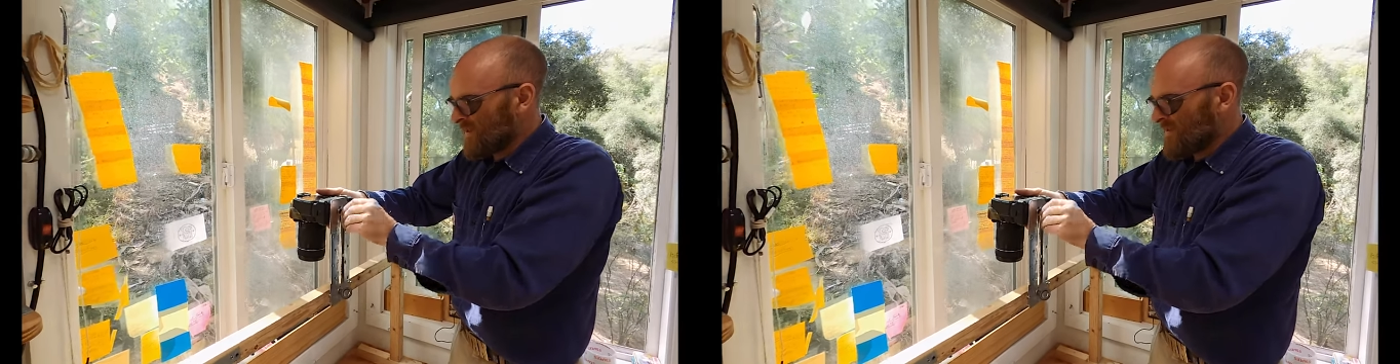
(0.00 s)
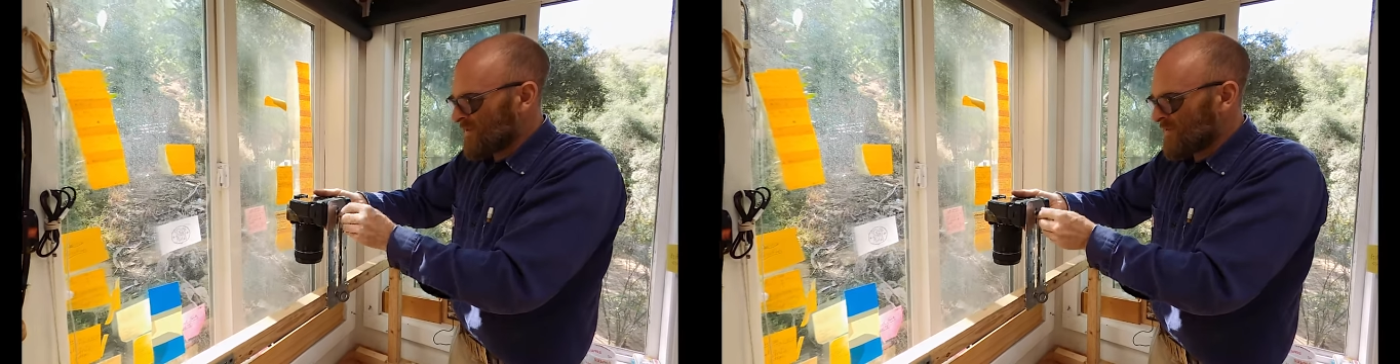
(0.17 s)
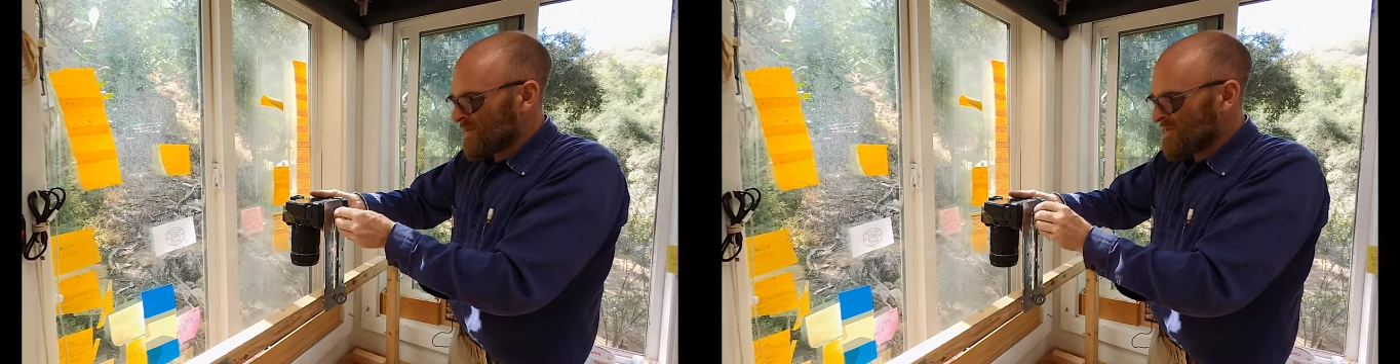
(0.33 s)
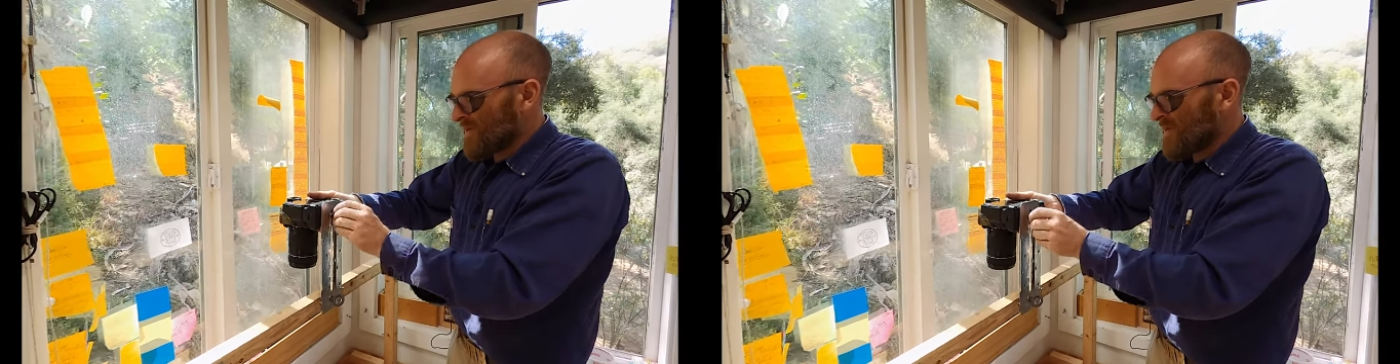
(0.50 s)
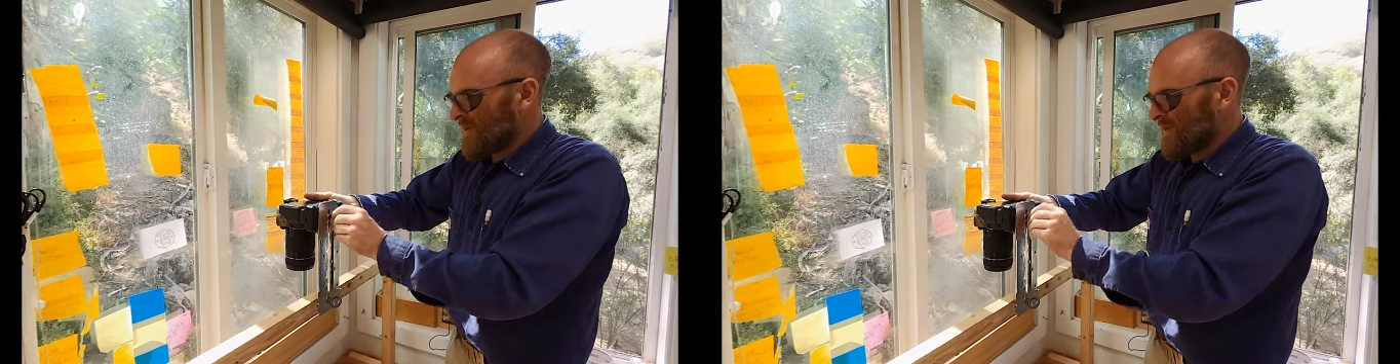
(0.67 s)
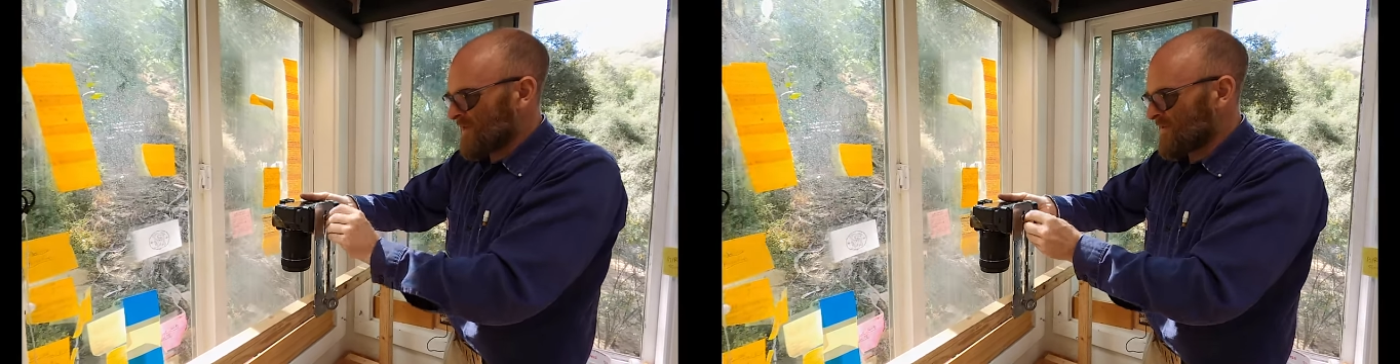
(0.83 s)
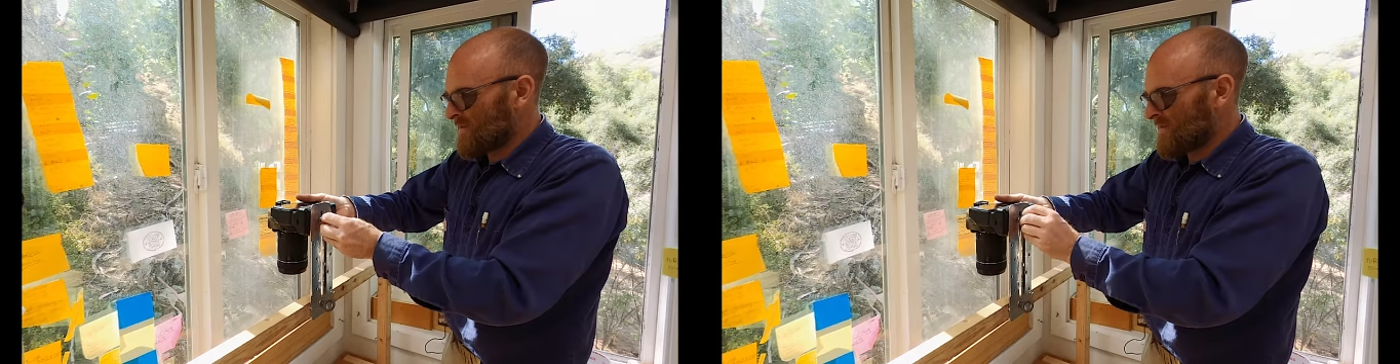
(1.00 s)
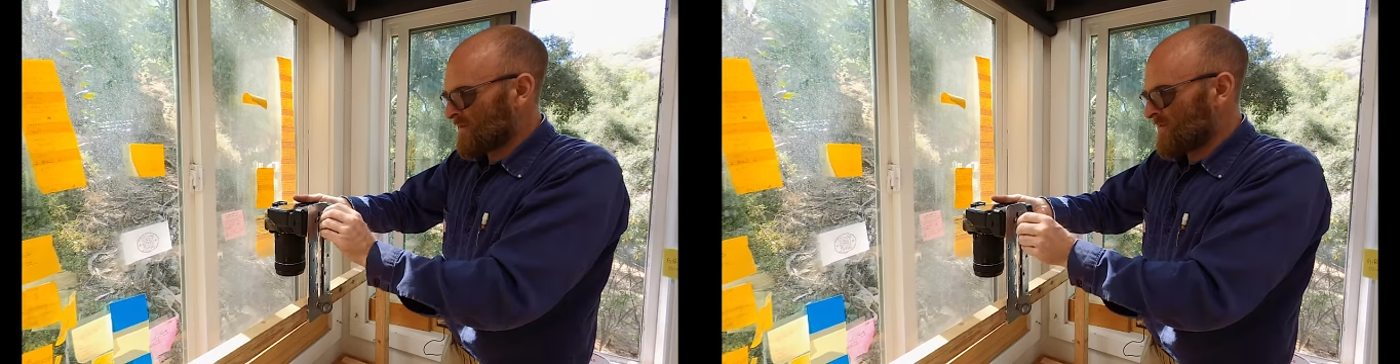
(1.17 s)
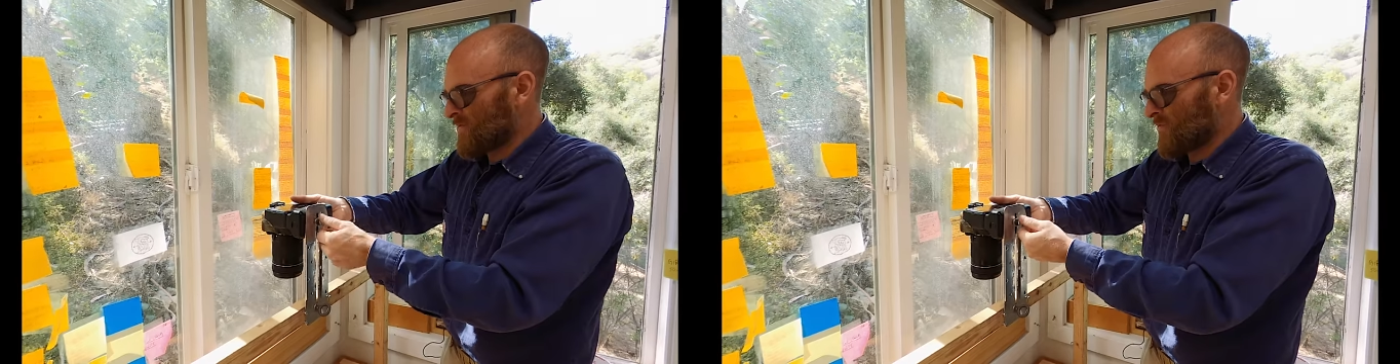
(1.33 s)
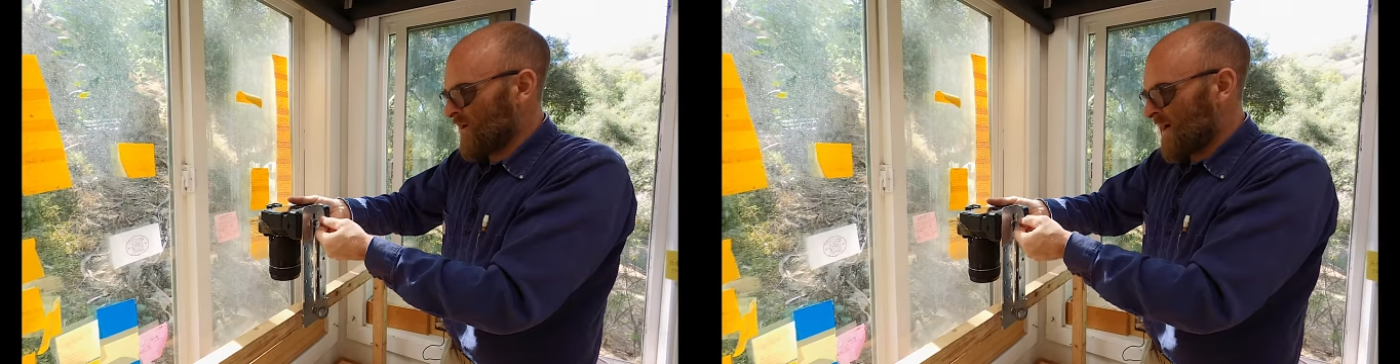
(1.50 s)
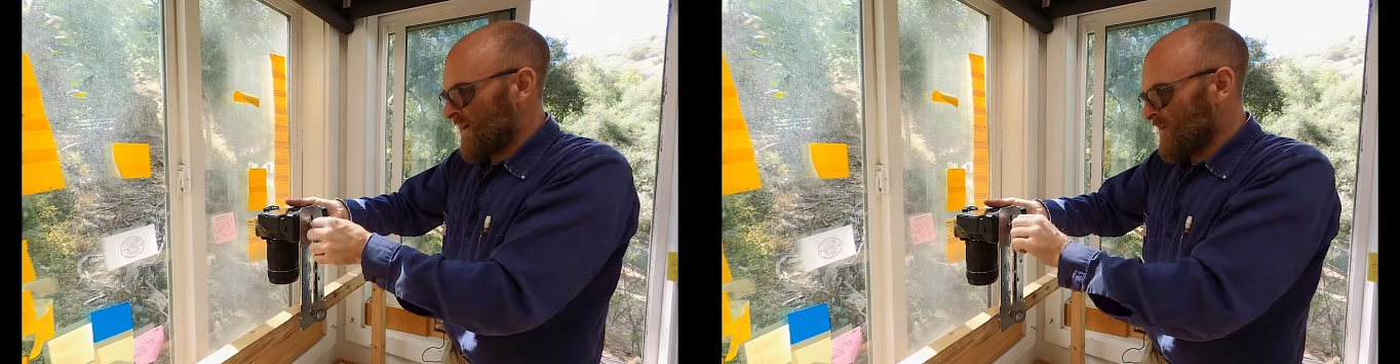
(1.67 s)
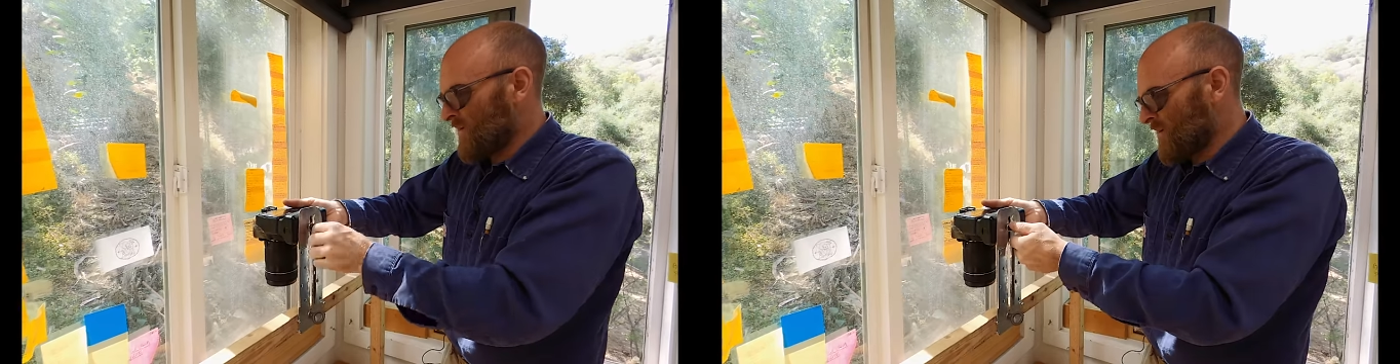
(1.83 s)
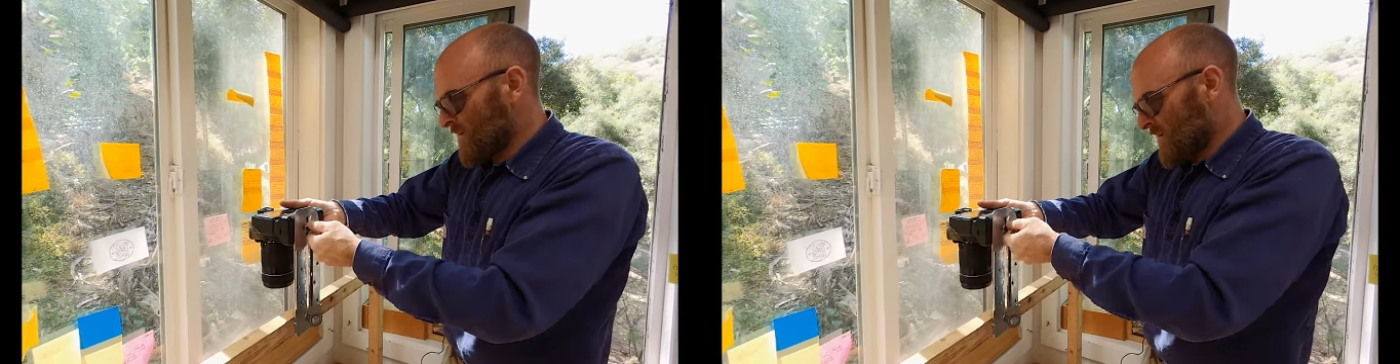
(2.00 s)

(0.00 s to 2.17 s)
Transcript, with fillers: I don't know what to call this. The rail.